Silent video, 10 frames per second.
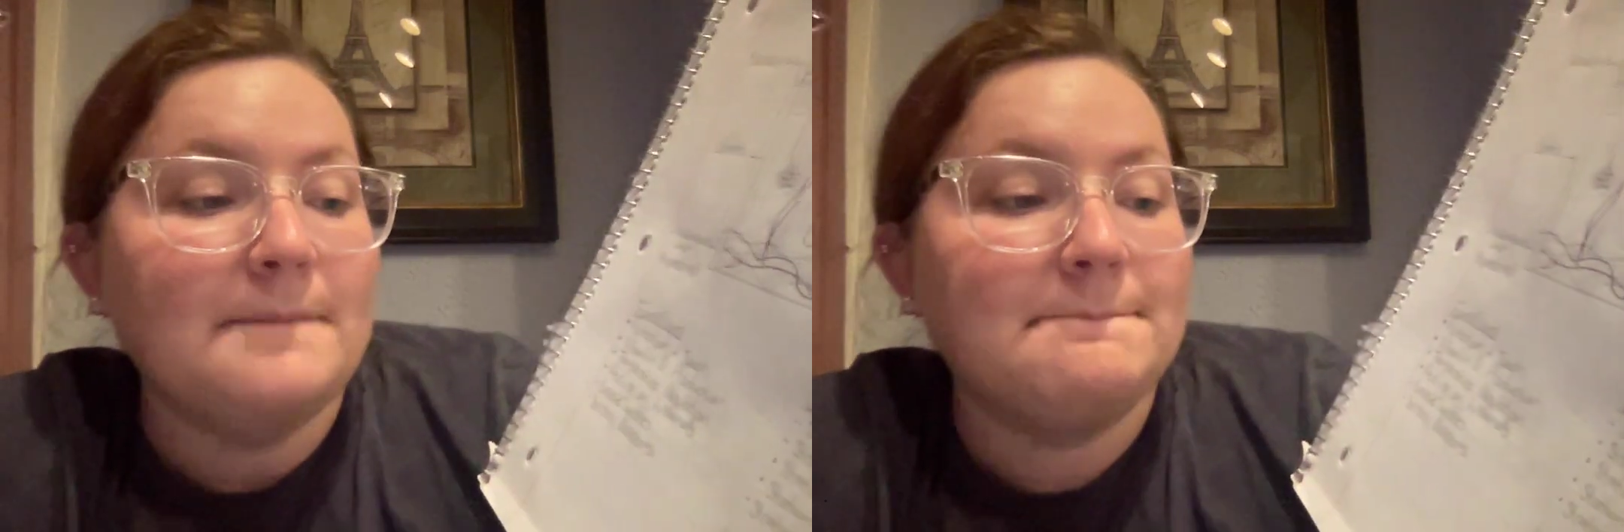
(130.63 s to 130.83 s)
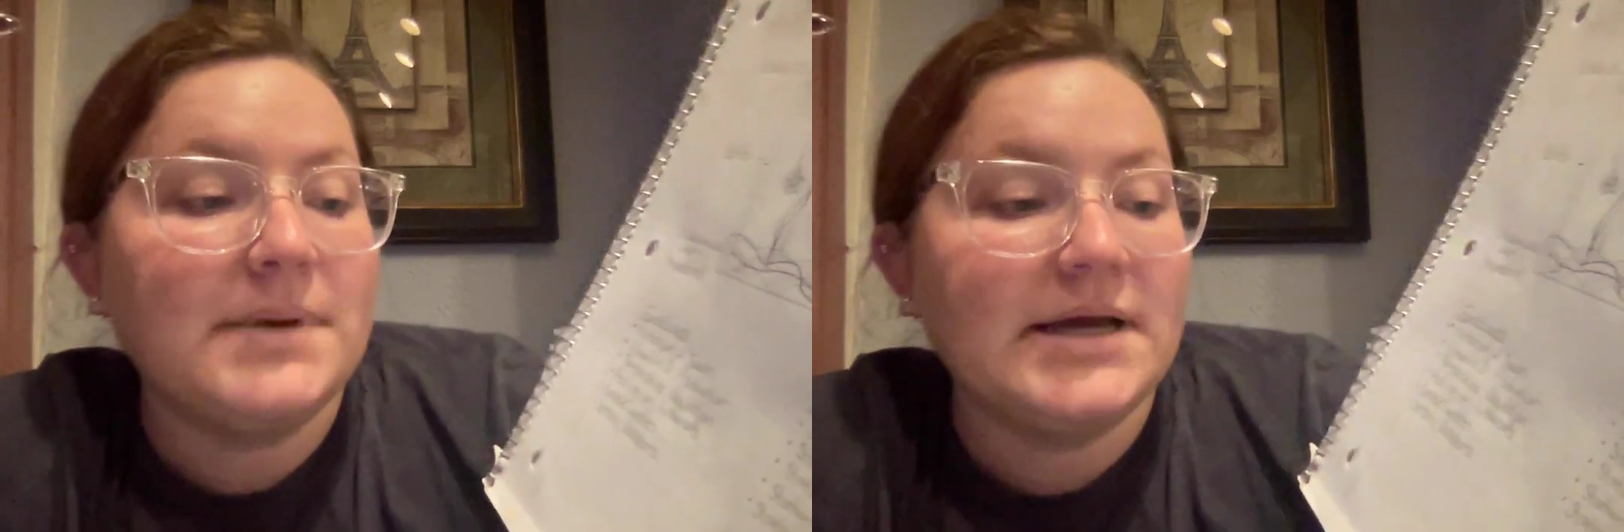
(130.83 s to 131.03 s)

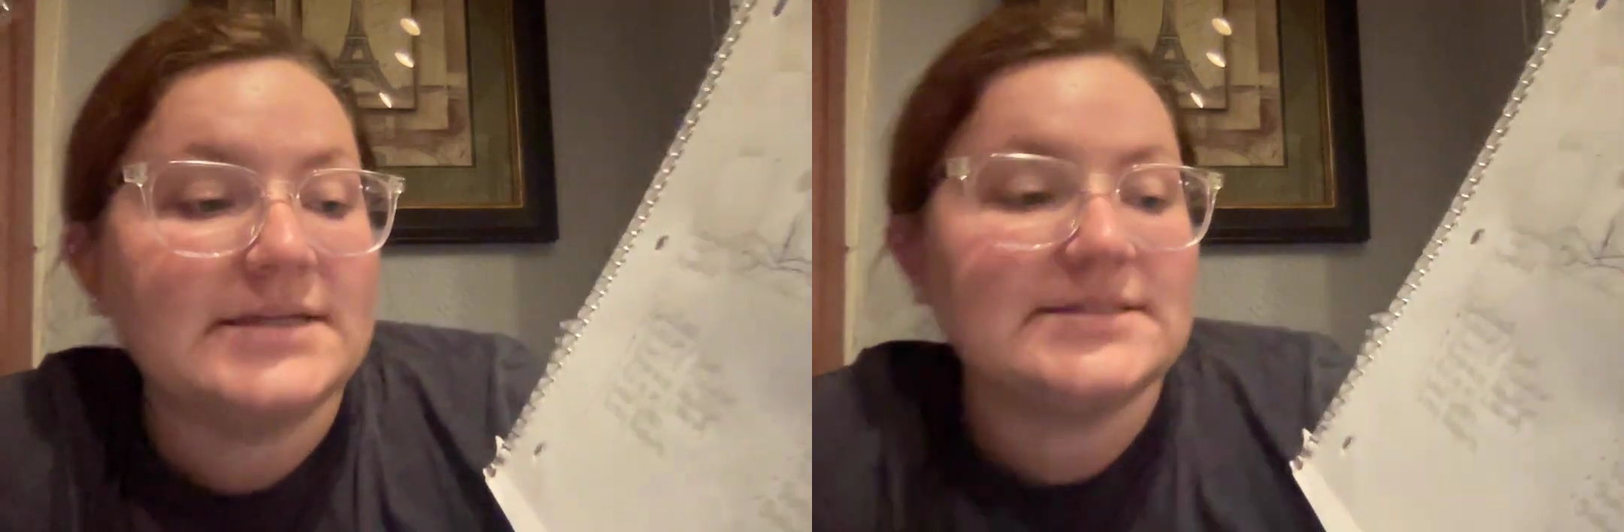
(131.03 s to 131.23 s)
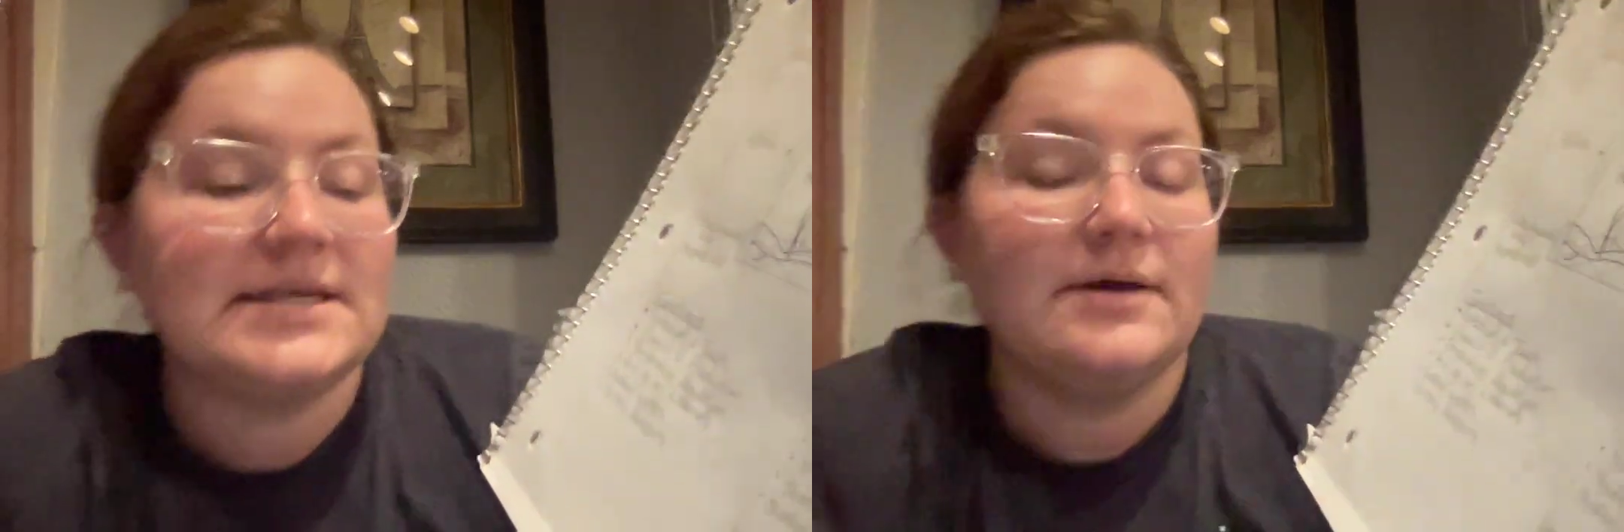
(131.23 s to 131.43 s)

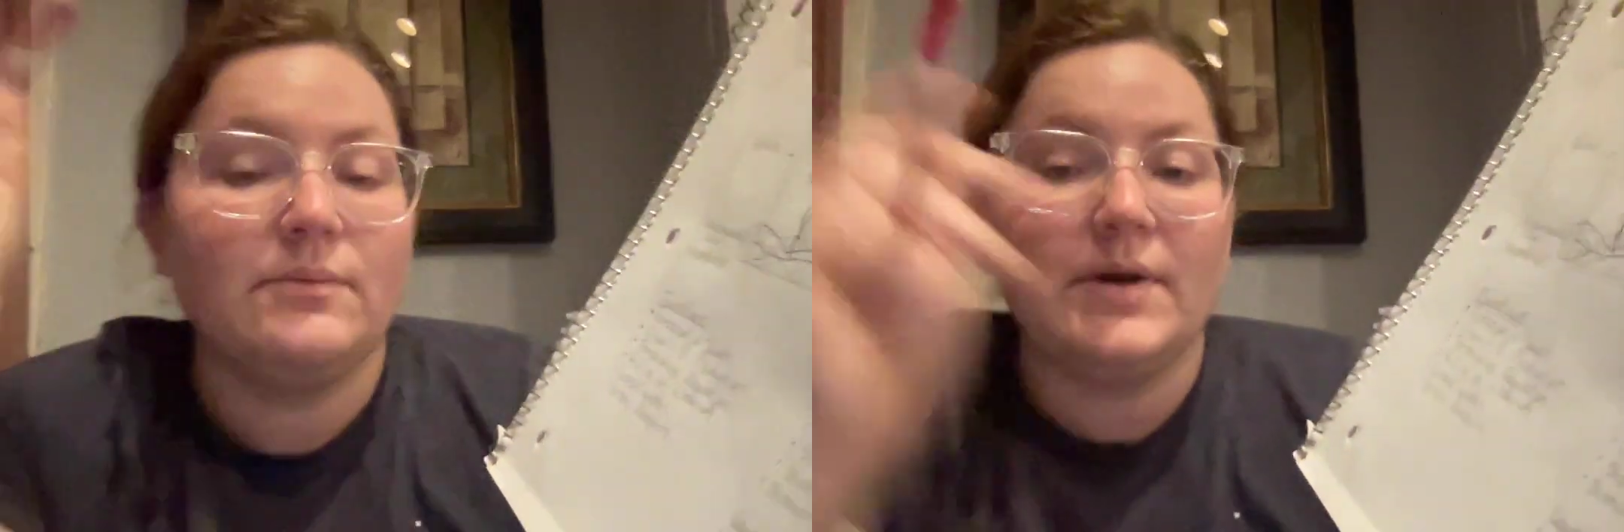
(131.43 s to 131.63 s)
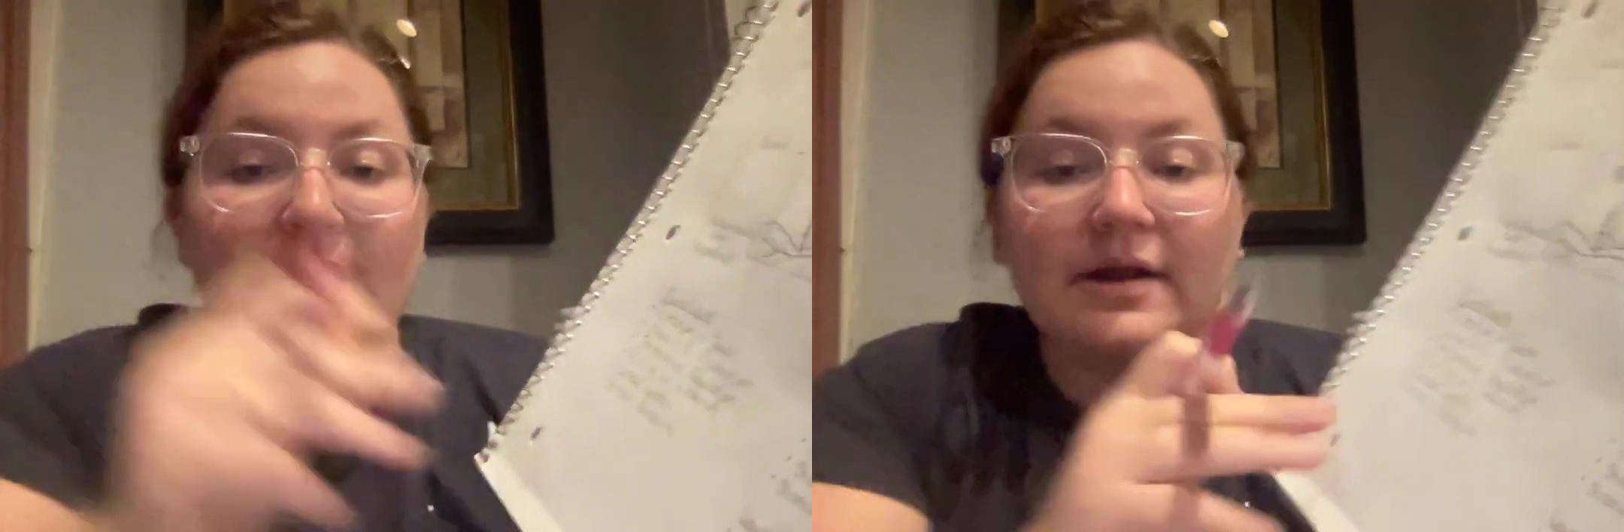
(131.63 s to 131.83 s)
But
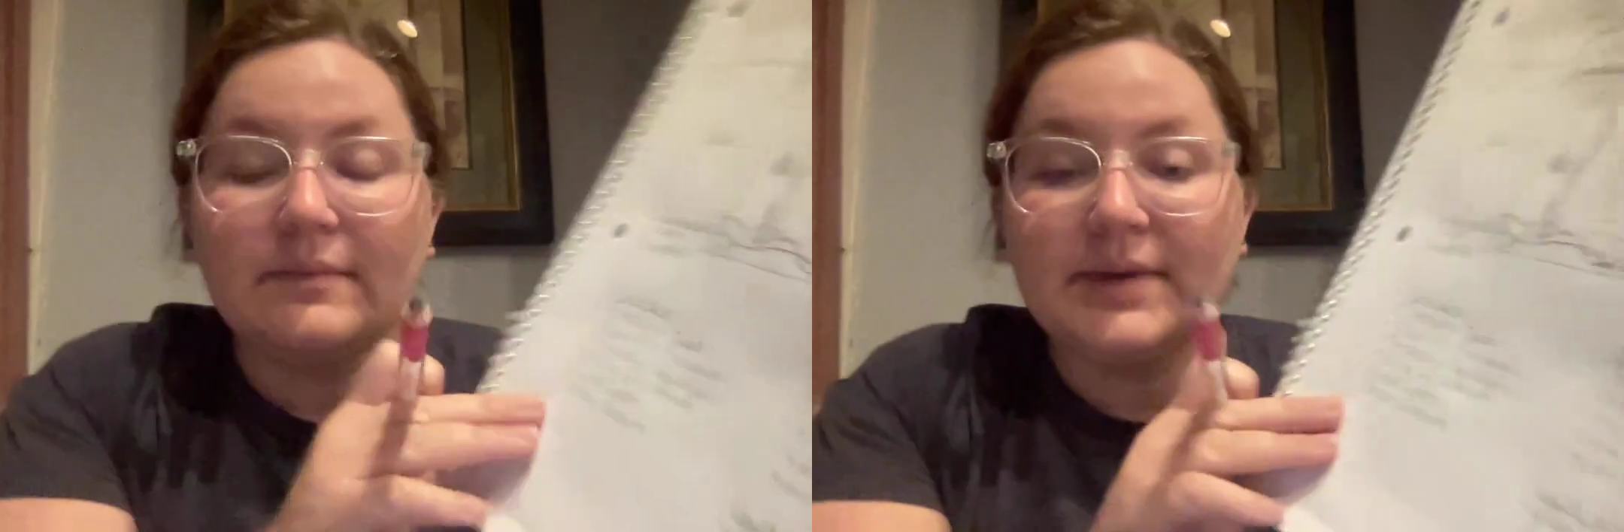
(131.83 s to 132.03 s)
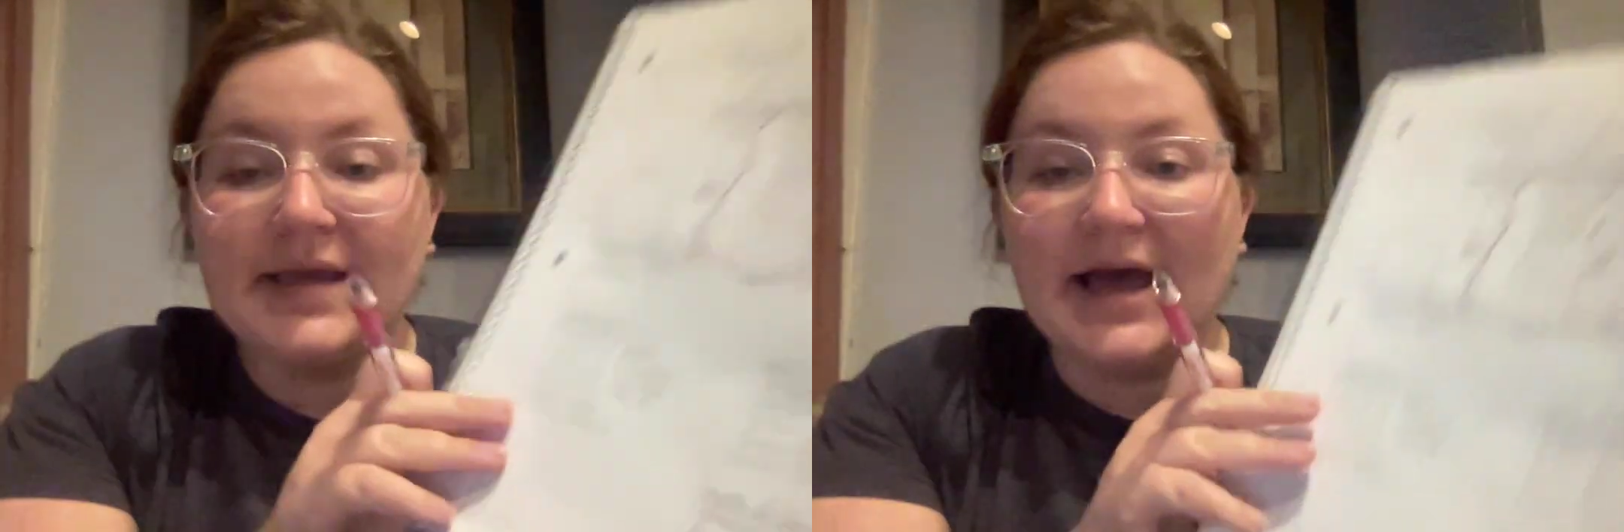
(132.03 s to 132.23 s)
where we